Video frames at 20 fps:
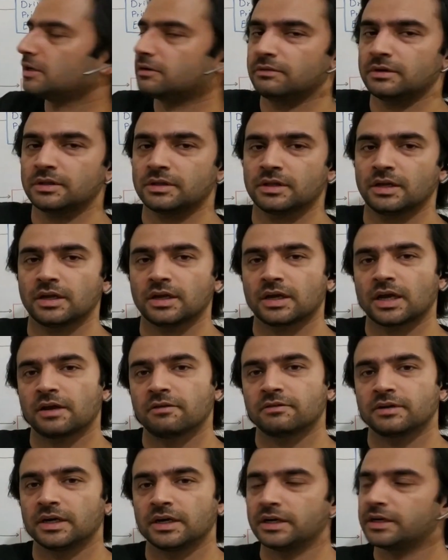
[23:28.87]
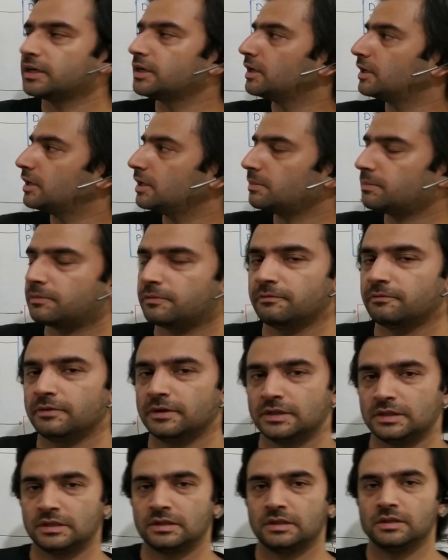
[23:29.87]
service saying I've created a trip
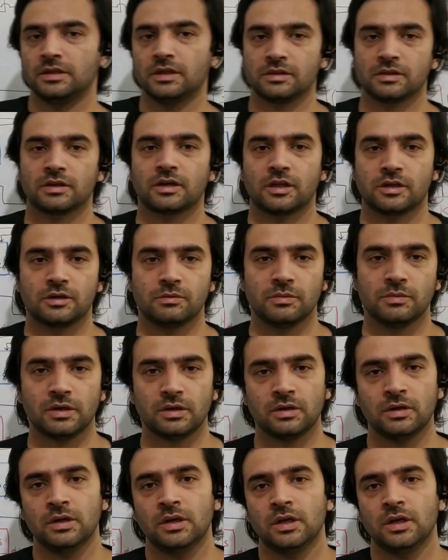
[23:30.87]
with this customer,